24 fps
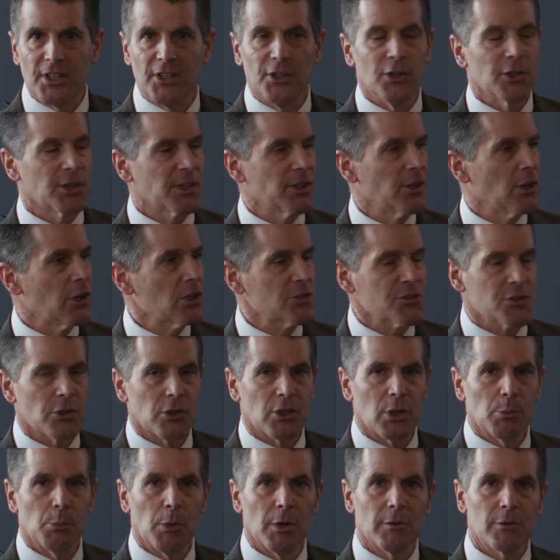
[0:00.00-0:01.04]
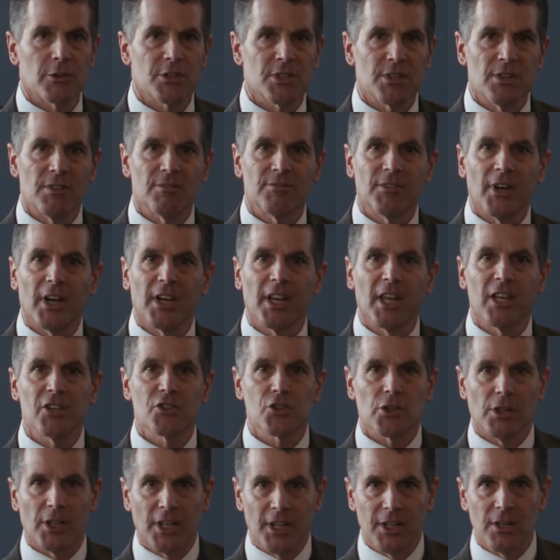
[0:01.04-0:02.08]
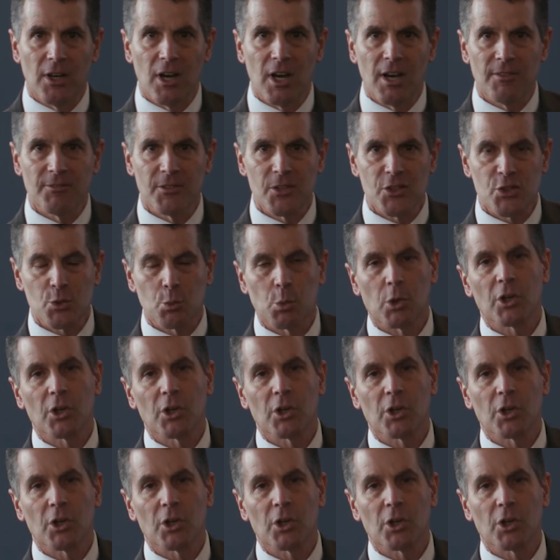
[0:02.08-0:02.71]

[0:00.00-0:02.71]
You can also come over to the financial aid office.